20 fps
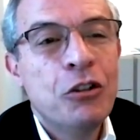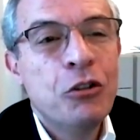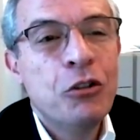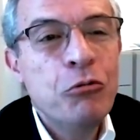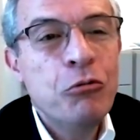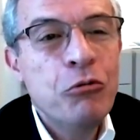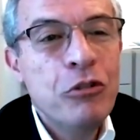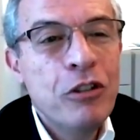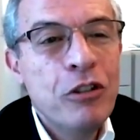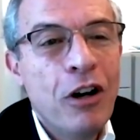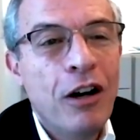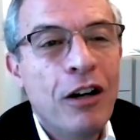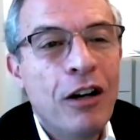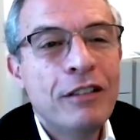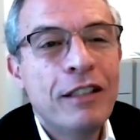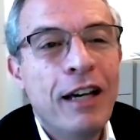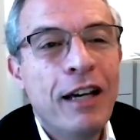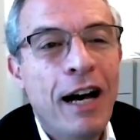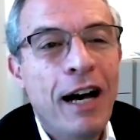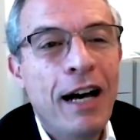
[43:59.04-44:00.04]
Do
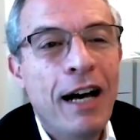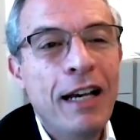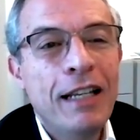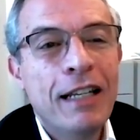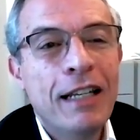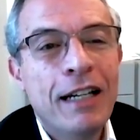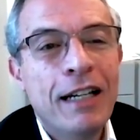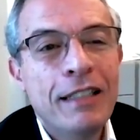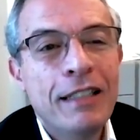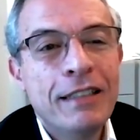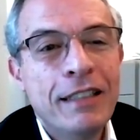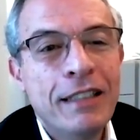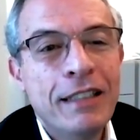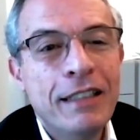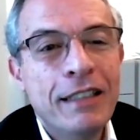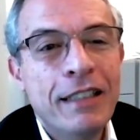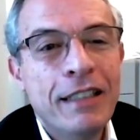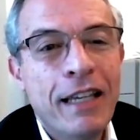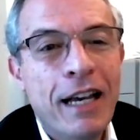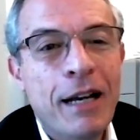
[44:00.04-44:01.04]
not highlight in
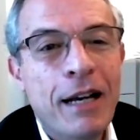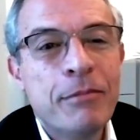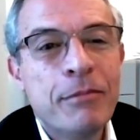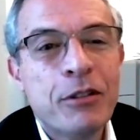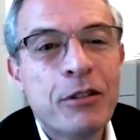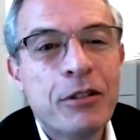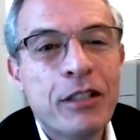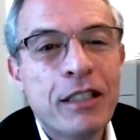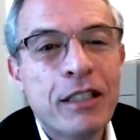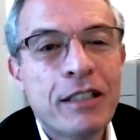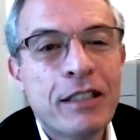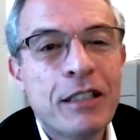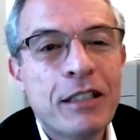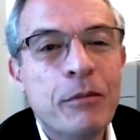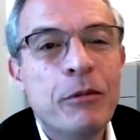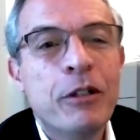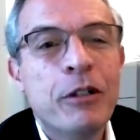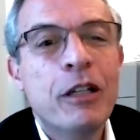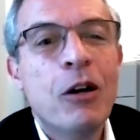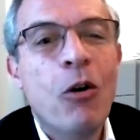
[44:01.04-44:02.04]
the abstract
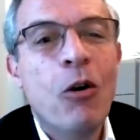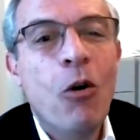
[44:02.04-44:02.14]
summary